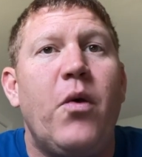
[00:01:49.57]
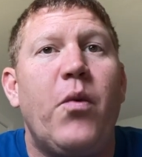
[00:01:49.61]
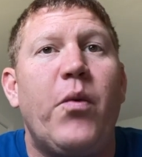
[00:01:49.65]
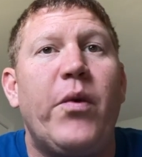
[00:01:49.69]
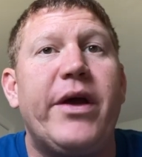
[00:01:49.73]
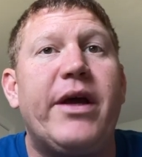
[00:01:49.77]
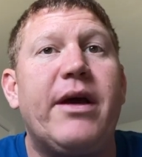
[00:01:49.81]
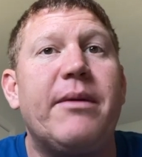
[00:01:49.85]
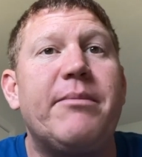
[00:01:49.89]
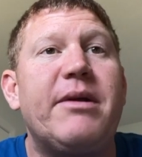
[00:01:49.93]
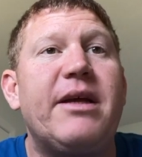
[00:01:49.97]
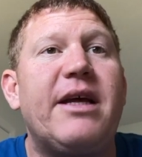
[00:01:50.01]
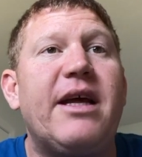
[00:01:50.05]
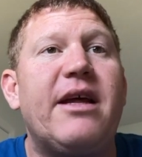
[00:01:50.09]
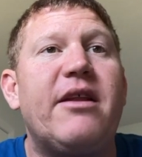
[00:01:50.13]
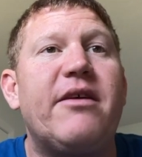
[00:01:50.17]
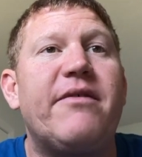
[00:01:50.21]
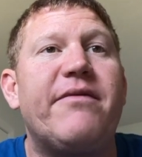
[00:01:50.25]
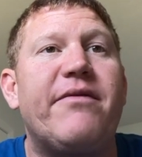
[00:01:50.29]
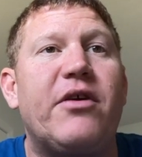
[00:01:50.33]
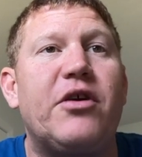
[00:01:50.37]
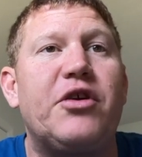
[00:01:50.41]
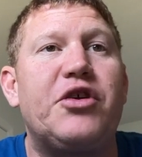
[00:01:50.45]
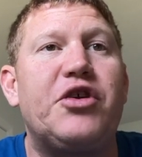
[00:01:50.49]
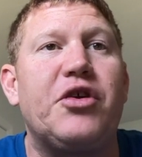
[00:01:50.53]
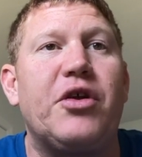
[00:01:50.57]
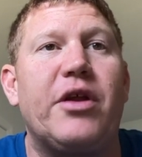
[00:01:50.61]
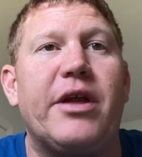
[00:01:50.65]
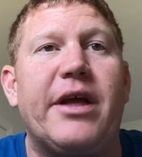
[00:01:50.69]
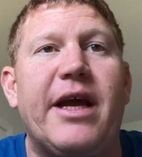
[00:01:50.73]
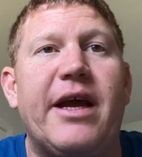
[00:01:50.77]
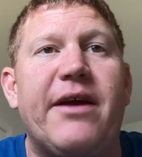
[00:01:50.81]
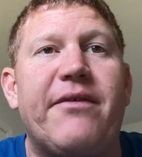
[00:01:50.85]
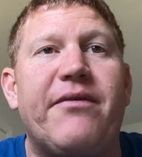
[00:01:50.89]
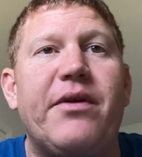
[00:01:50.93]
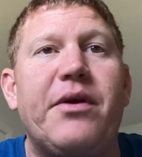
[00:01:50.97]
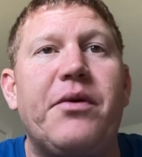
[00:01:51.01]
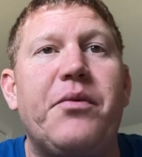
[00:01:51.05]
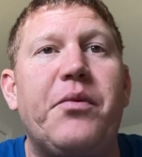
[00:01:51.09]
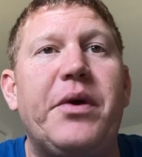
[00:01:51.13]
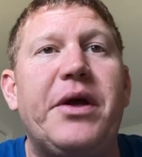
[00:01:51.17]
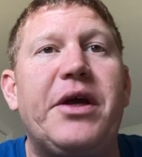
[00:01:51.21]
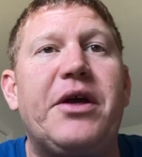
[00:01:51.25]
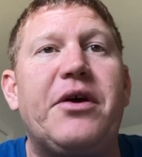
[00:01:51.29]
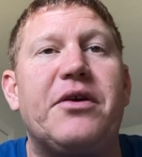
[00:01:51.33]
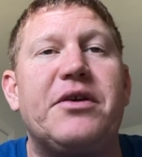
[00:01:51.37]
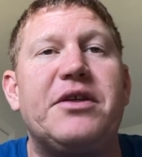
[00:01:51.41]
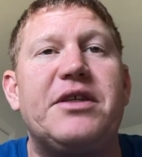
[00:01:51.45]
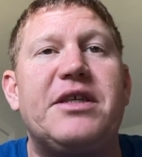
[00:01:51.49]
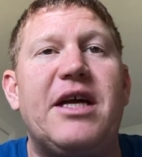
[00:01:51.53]
We come together virtually every
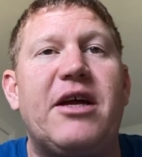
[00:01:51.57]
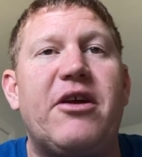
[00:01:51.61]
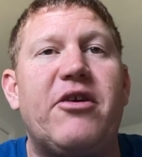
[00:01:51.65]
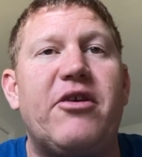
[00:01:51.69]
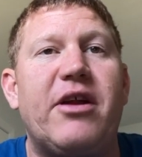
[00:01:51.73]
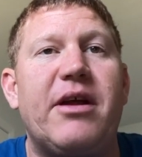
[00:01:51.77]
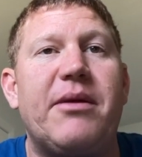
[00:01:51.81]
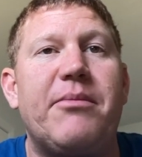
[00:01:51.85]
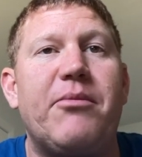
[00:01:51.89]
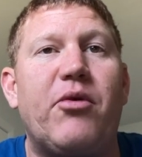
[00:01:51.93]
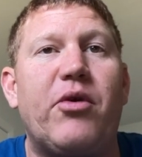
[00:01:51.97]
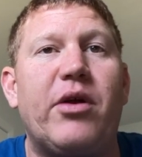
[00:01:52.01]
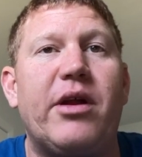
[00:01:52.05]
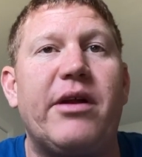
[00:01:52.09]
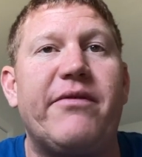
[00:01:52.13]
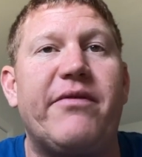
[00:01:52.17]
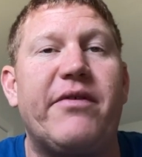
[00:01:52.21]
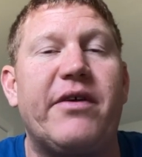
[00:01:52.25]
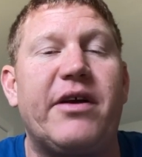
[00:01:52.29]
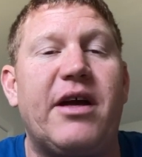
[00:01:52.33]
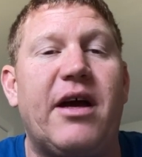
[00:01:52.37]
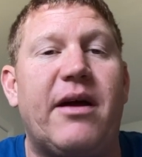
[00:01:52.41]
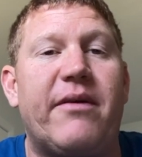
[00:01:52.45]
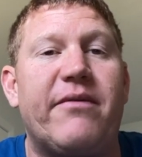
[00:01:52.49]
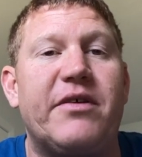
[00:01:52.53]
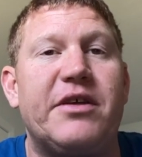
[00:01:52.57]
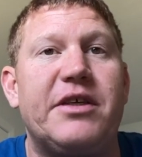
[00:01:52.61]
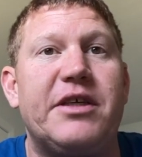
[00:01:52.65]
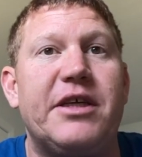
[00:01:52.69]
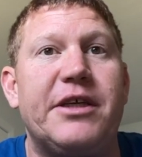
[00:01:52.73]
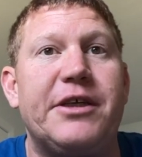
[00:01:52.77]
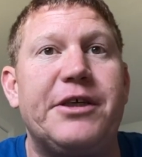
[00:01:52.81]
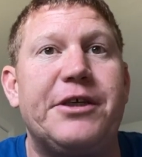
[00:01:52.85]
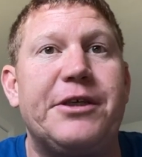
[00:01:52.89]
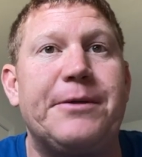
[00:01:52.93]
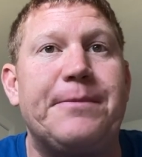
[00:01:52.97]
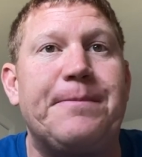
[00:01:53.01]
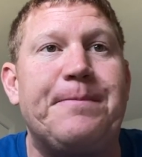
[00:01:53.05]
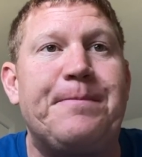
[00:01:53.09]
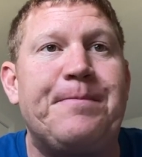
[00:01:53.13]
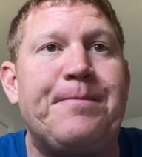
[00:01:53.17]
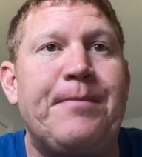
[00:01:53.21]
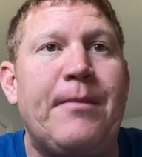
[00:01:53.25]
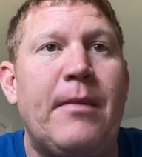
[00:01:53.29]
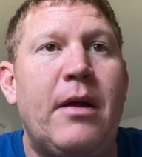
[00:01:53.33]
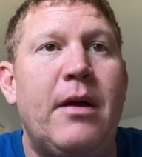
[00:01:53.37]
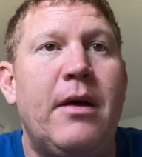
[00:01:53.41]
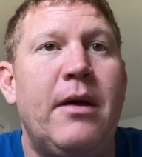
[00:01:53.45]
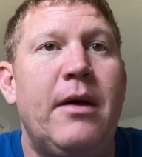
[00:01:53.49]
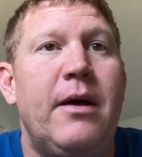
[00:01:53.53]
week on Saturday morning for conversation.
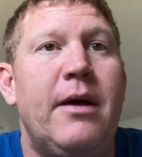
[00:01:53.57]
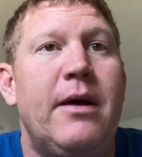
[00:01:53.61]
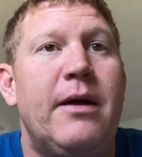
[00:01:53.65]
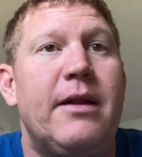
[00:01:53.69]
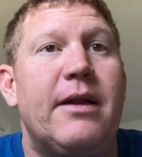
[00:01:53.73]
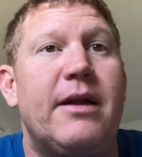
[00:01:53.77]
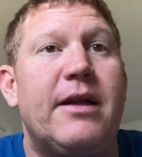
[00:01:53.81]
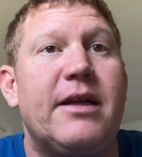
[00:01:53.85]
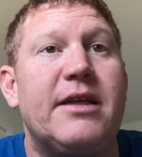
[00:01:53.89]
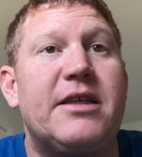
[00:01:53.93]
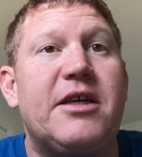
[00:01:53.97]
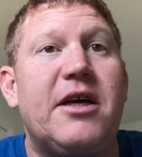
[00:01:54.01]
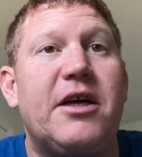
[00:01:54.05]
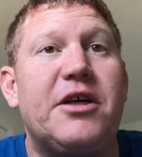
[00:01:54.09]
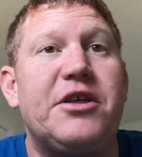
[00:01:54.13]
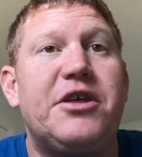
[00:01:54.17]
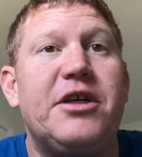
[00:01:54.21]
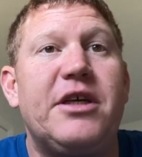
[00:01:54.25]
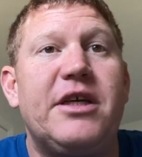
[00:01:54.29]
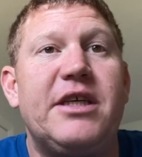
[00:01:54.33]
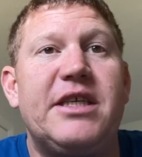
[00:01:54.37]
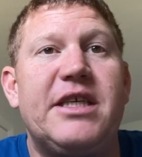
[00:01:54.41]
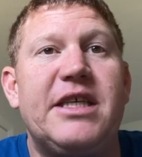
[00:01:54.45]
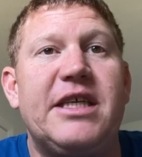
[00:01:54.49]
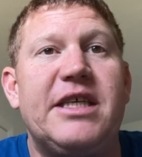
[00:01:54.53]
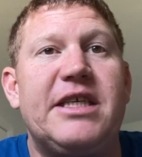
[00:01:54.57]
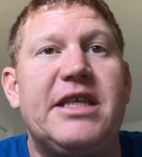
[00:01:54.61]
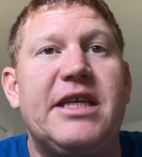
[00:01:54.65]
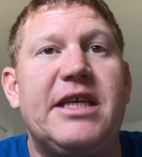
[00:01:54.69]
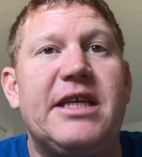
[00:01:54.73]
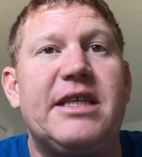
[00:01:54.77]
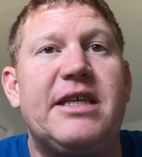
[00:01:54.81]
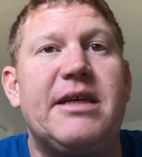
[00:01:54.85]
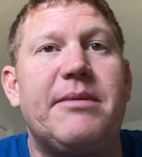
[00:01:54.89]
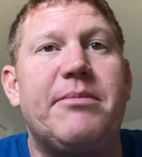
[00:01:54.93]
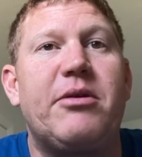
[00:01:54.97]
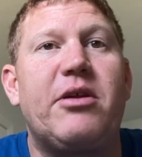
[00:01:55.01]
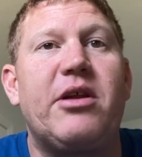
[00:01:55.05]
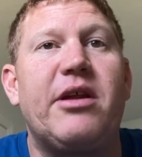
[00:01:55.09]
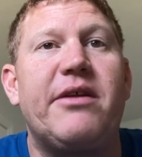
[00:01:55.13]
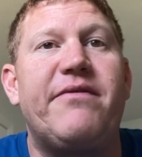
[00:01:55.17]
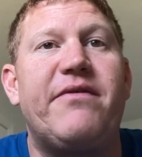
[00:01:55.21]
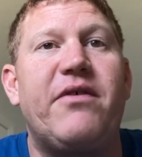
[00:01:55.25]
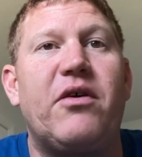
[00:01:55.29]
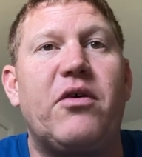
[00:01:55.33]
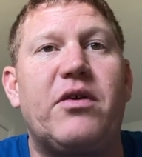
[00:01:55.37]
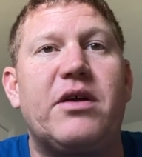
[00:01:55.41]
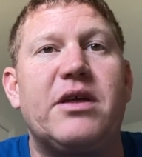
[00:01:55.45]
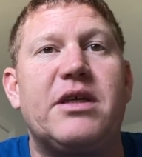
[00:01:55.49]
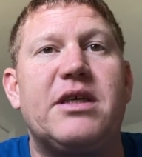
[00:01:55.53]
The discussion is easy and typically
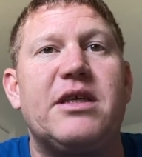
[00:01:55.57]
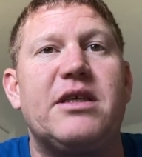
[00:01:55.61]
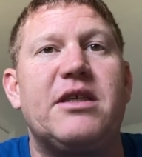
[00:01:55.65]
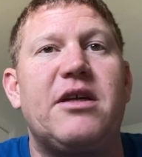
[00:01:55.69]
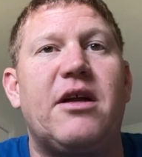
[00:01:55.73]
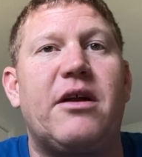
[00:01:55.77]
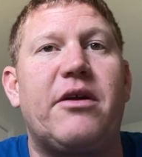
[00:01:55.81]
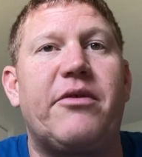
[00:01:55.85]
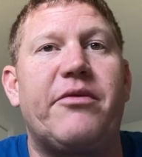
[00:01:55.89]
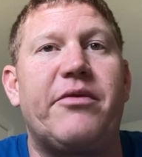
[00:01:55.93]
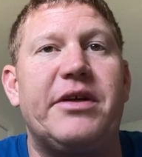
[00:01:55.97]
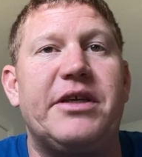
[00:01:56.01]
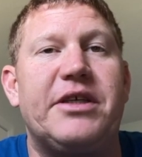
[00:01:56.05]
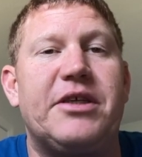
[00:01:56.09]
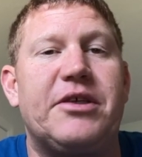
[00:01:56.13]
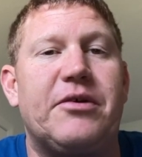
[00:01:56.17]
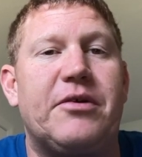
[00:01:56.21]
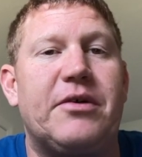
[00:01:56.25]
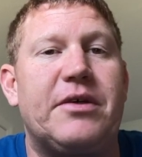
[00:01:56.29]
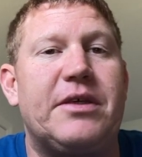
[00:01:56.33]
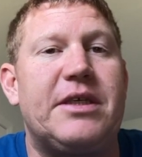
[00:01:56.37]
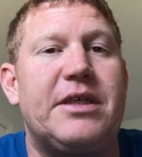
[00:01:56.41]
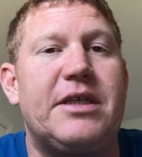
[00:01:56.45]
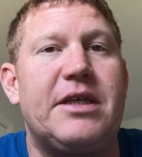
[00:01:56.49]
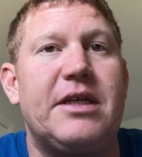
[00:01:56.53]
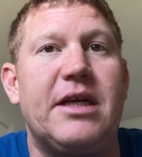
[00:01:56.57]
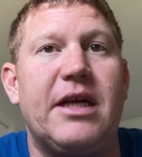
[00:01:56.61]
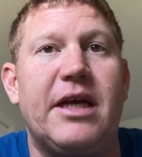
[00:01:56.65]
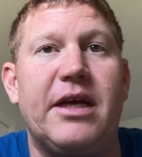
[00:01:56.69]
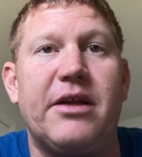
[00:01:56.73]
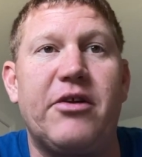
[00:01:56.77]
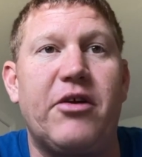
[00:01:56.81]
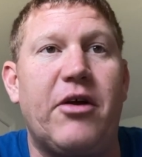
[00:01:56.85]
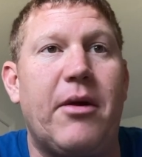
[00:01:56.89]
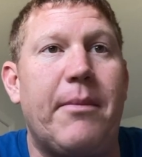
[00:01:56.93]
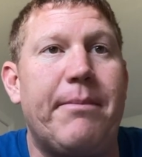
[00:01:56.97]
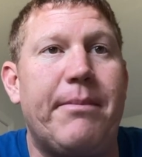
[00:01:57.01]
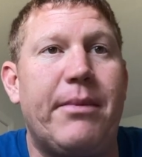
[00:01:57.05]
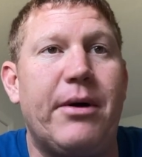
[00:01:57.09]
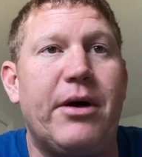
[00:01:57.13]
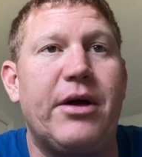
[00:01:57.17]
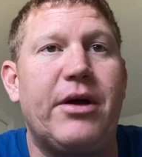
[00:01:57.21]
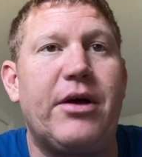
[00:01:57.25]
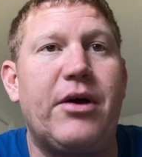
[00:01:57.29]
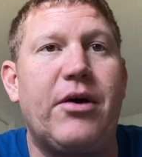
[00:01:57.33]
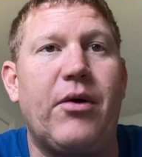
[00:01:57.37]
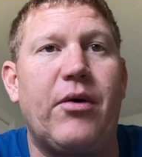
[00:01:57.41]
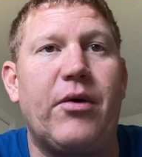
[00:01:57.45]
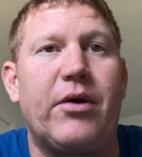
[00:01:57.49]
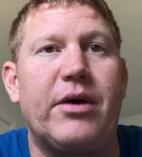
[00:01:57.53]
focuses on a resource, either a
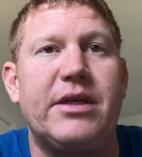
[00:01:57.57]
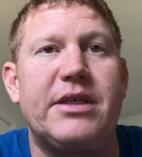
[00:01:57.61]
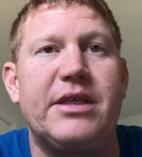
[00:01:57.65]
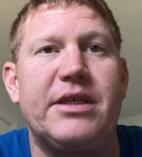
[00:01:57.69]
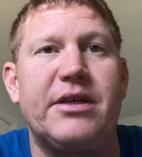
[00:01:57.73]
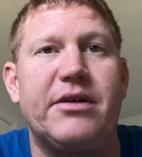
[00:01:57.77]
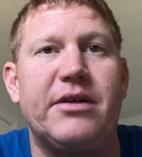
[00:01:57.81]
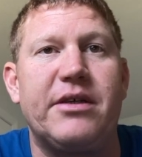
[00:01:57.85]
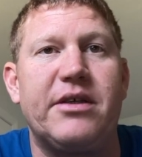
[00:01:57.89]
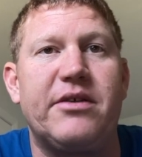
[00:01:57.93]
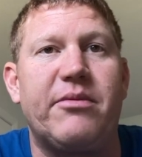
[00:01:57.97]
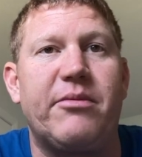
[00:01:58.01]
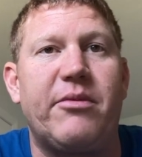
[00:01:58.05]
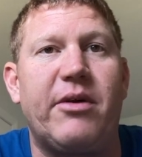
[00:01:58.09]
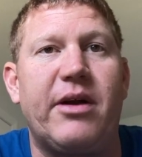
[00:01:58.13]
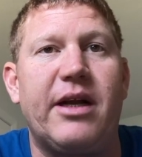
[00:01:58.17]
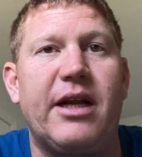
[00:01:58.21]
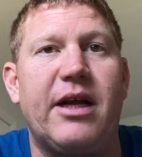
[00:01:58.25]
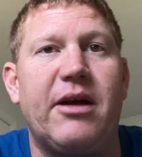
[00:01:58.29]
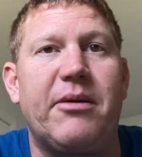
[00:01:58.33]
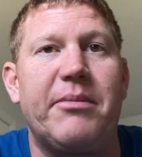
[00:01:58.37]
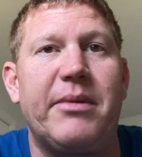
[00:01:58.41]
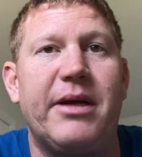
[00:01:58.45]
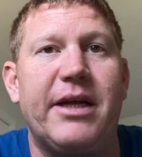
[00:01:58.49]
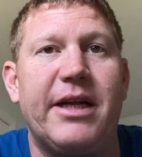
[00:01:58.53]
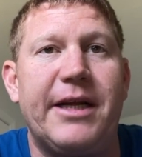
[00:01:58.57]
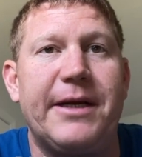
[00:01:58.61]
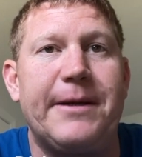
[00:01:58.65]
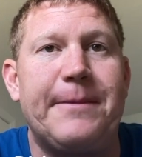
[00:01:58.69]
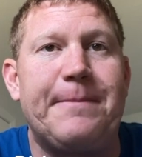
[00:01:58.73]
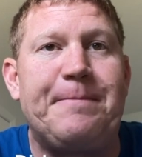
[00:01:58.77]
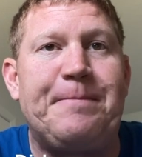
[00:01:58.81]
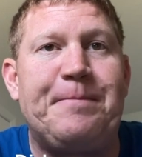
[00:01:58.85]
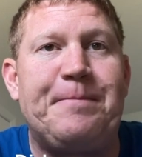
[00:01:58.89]
book or a series from Right Now Media.